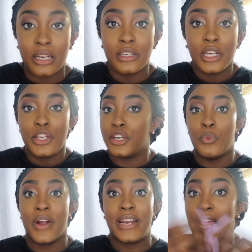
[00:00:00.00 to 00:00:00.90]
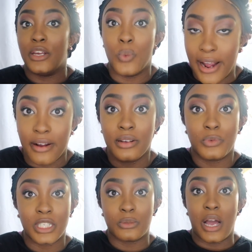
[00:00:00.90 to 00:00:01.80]
You can wear it anywhere,
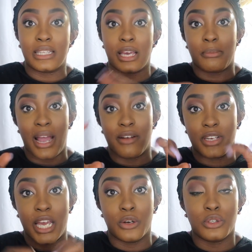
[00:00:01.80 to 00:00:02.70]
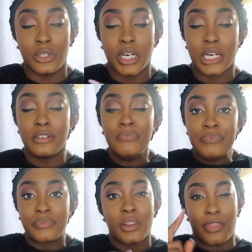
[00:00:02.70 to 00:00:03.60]
which is why it's like my everyday go-to look.
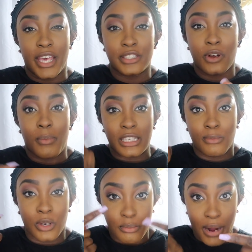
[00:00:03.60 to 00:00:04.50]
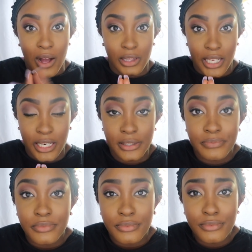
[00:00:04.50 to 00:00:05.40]
This or my smoky brown lid,
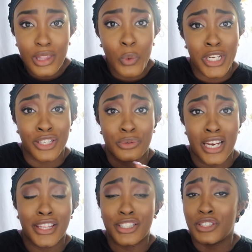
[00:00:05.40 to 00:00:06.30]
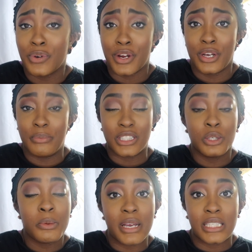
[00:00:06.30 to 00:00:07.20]
which I'll do in another tutorial, but
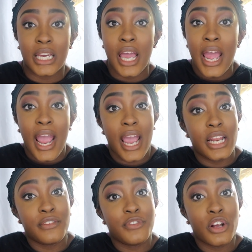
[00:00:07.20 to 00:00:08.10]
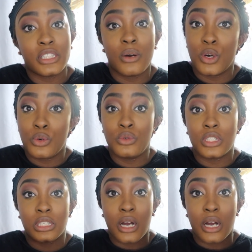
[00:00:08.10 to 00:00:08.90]
super basic. And if you're someone who's just